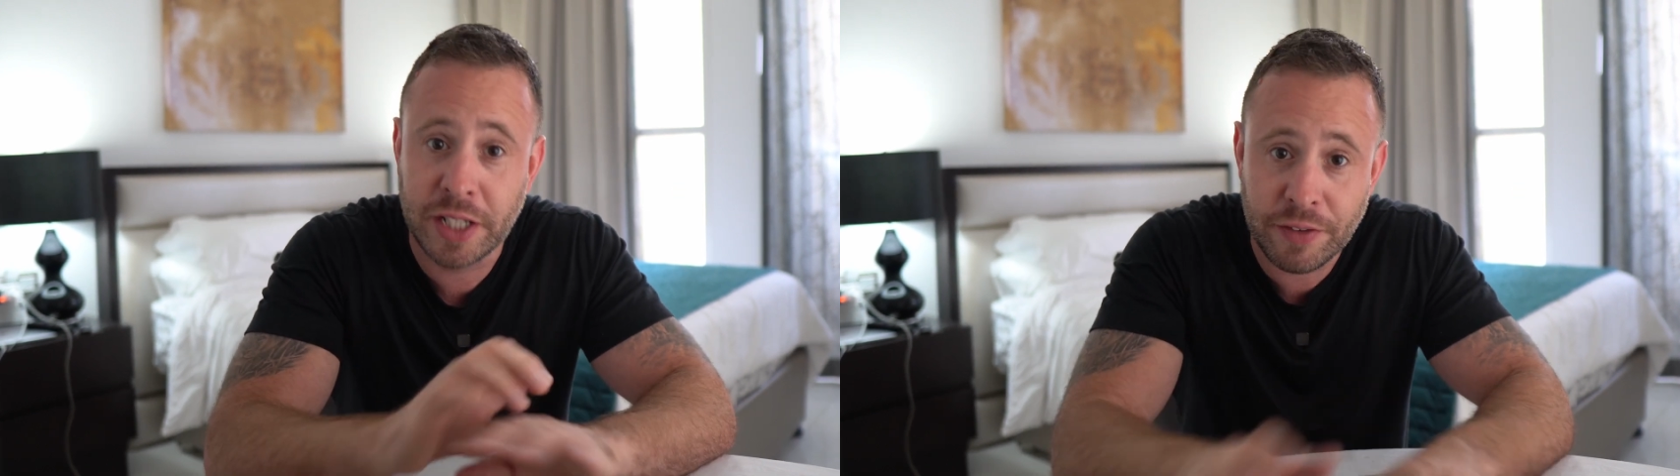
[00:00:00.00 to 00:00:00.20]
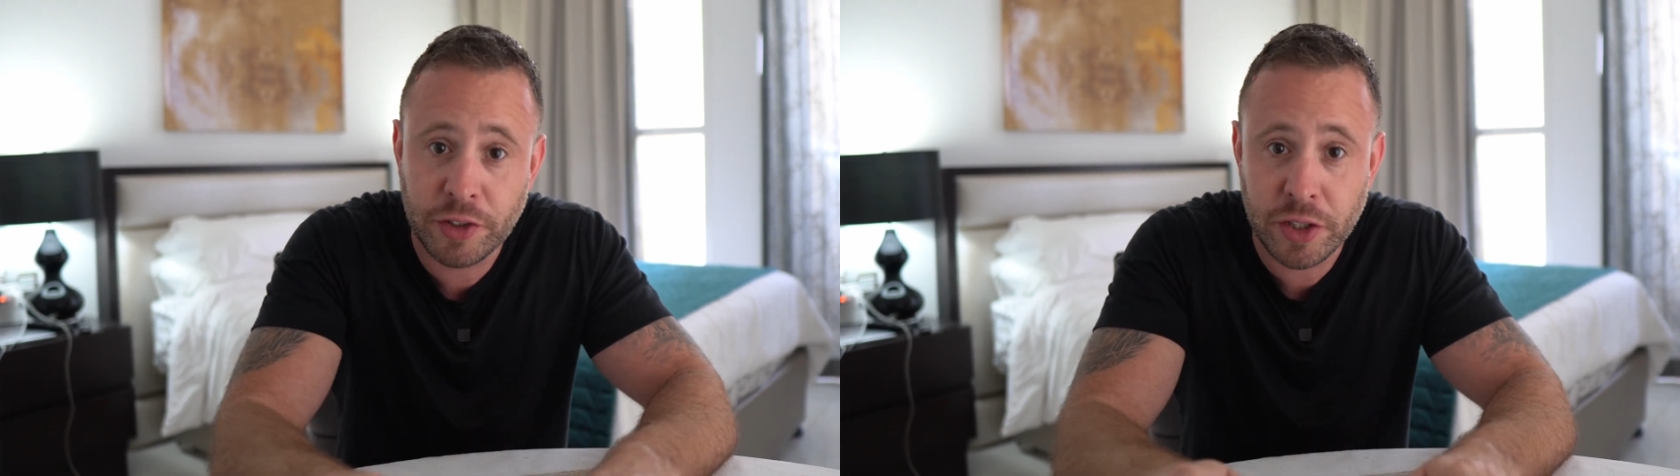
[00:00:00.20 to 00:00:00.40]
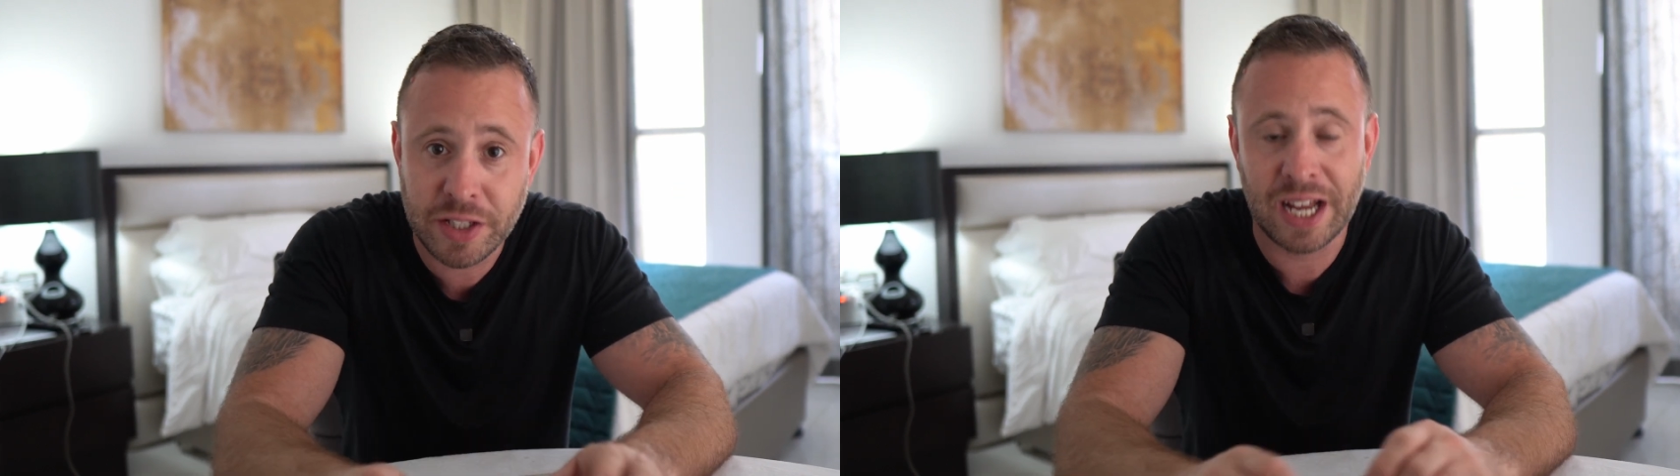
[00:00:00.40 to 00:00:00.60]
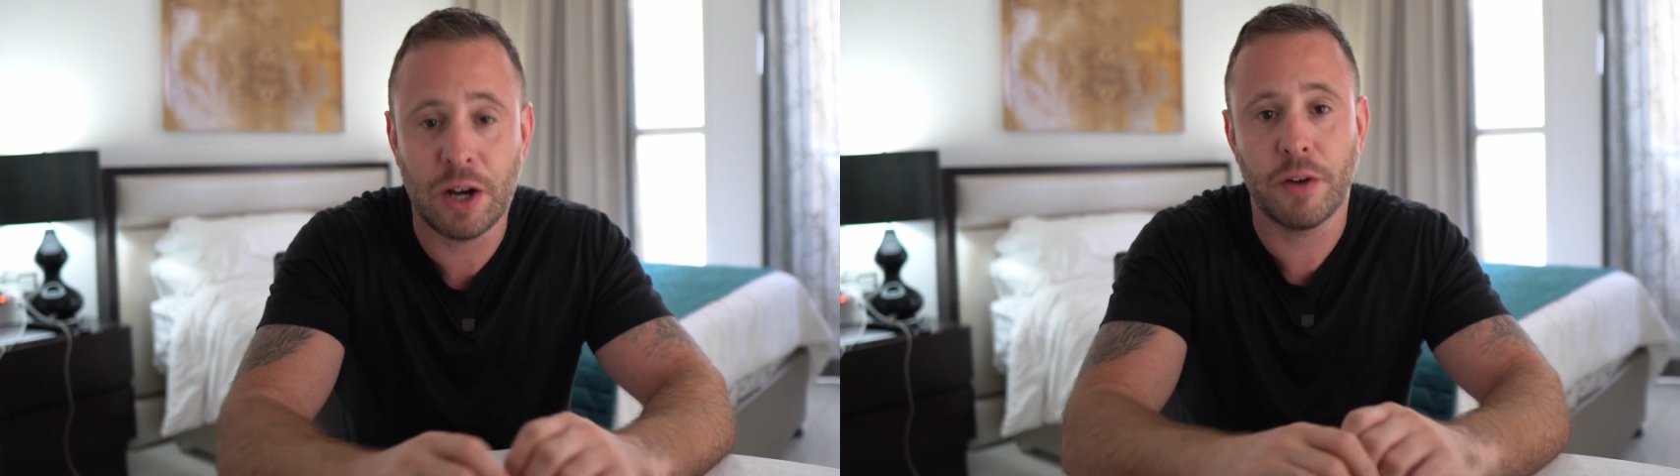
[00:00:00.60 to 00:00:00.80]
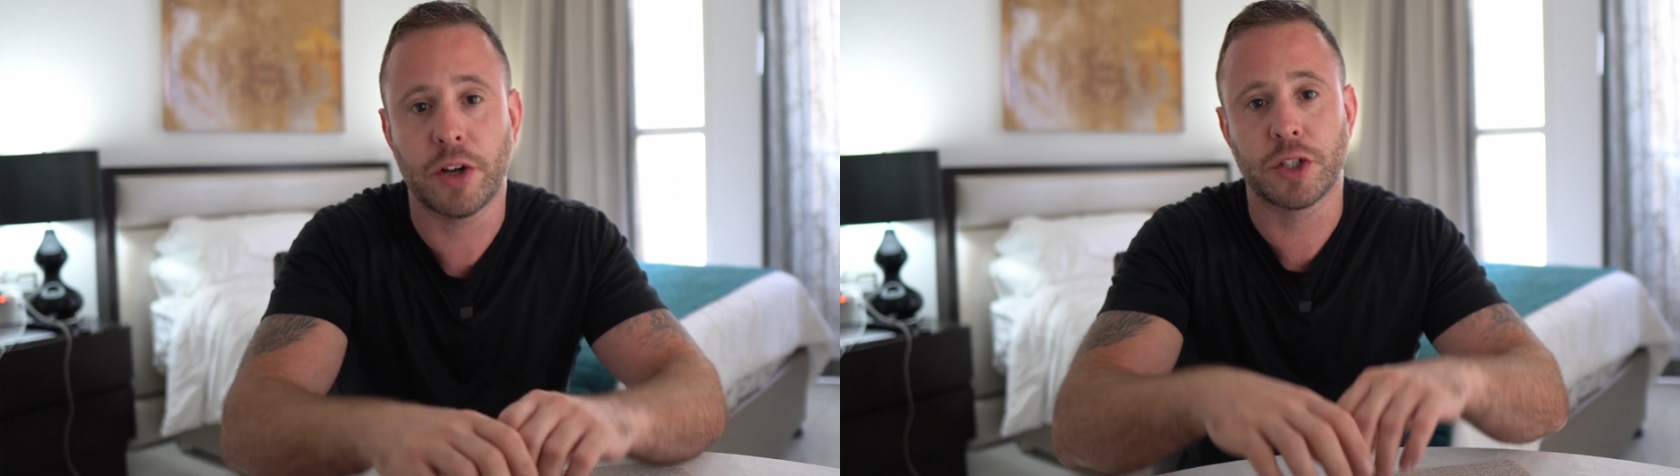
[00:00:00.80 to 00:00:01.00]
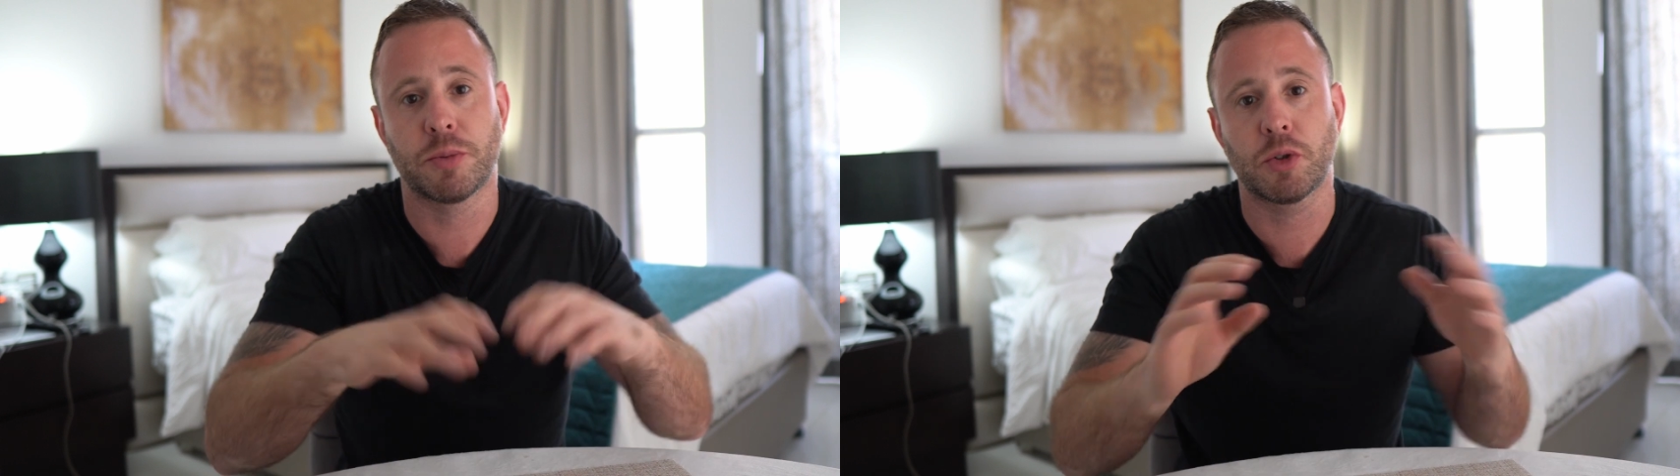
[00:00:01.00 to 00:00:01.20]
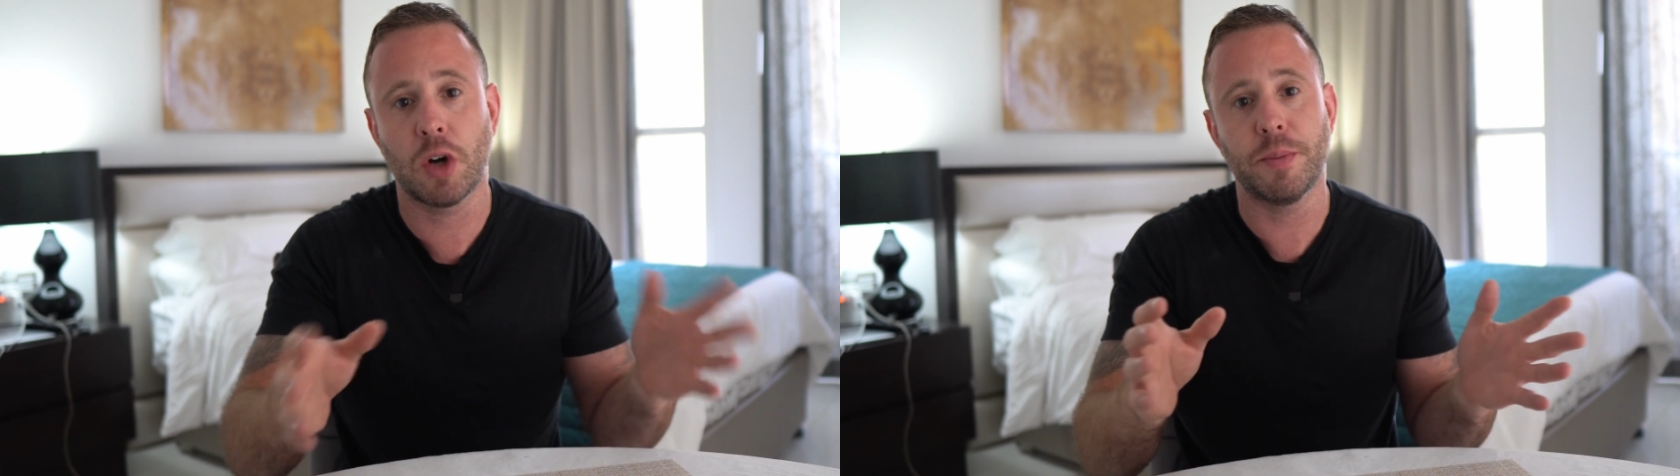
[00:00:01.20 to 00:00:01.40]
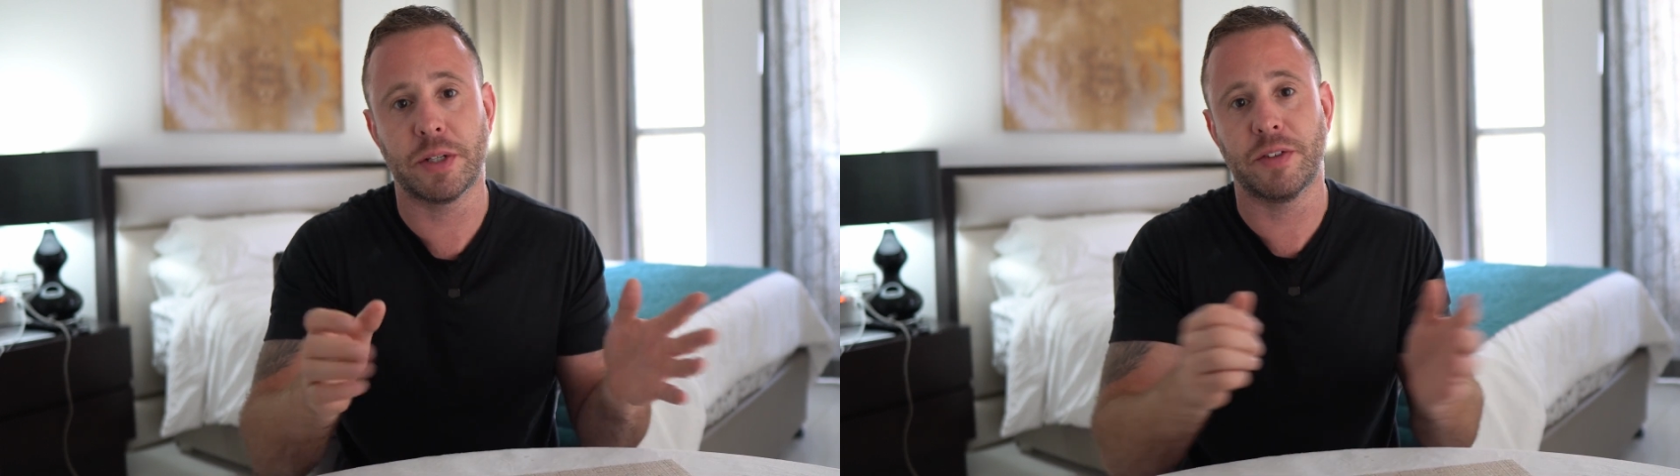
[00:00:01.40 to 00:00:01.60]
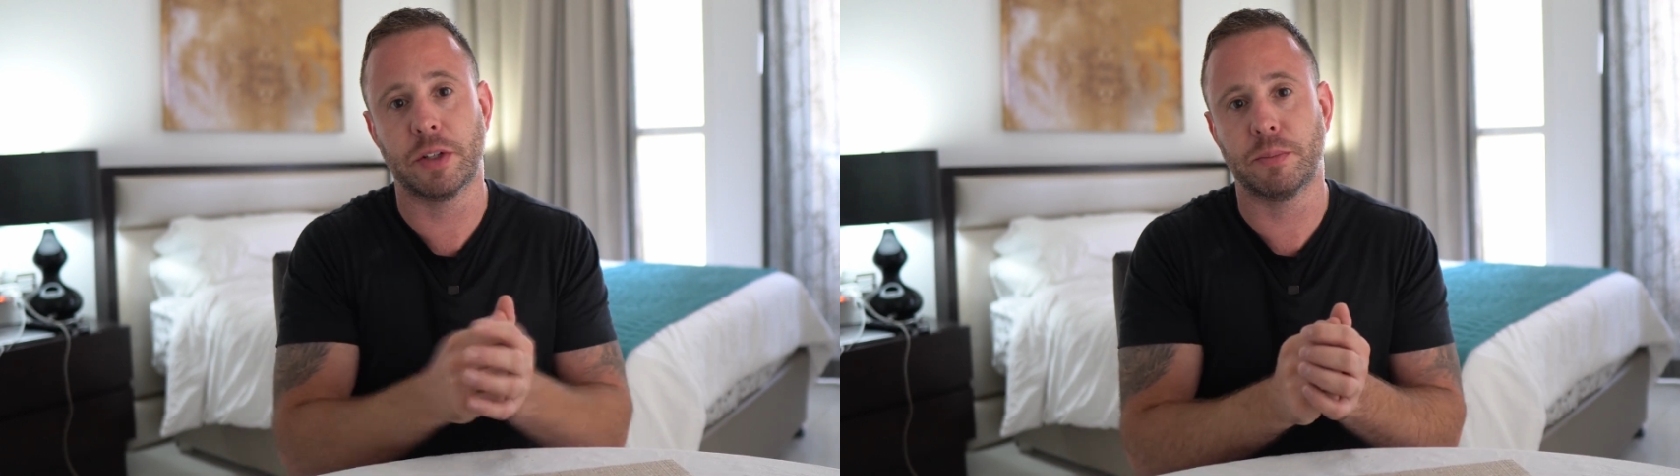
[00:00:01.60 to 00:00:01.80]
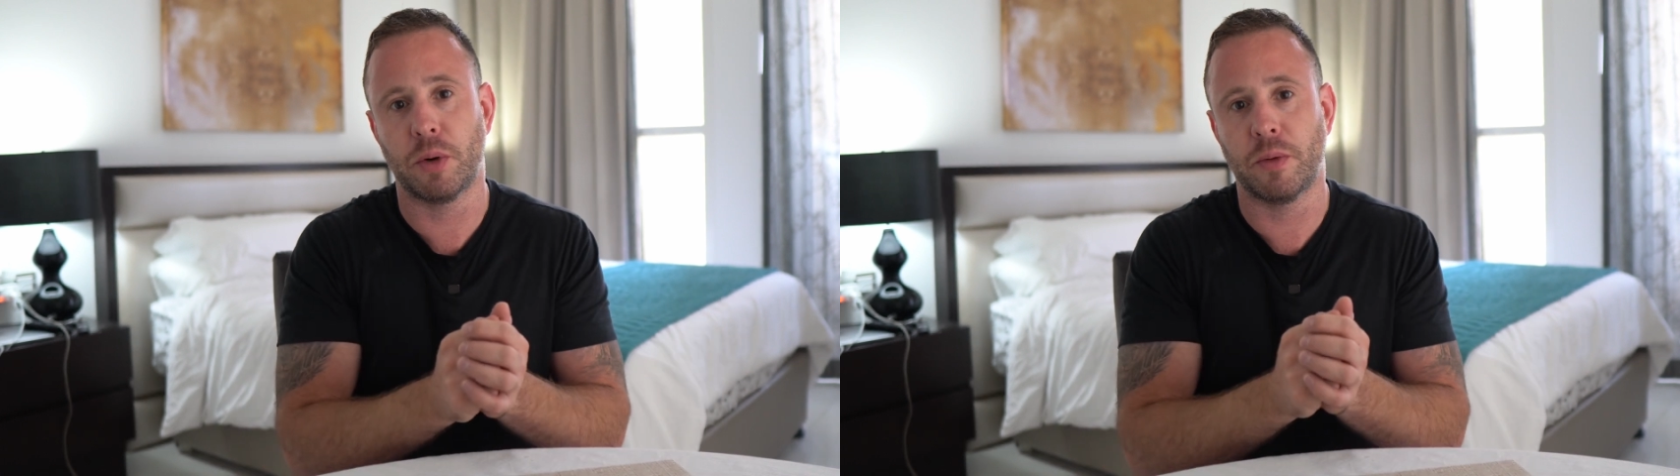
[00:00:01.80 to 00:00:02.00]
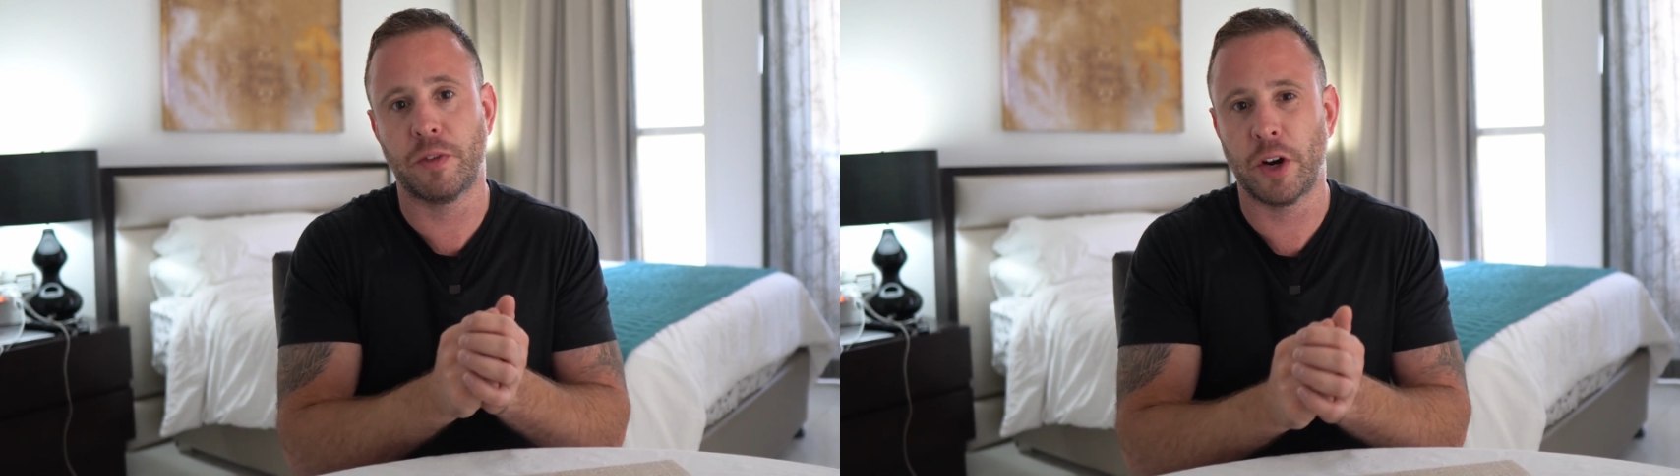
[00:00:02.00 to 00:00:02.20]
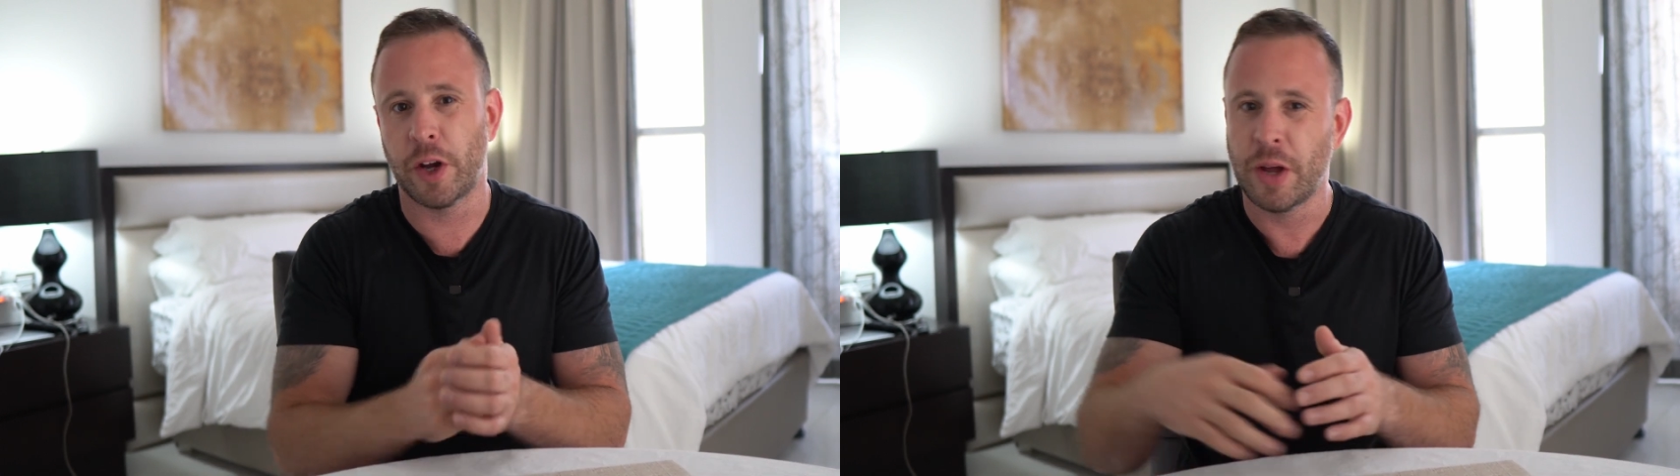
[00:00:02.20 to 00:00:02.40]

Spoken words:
dividends out of our subscriber dividend portfolio.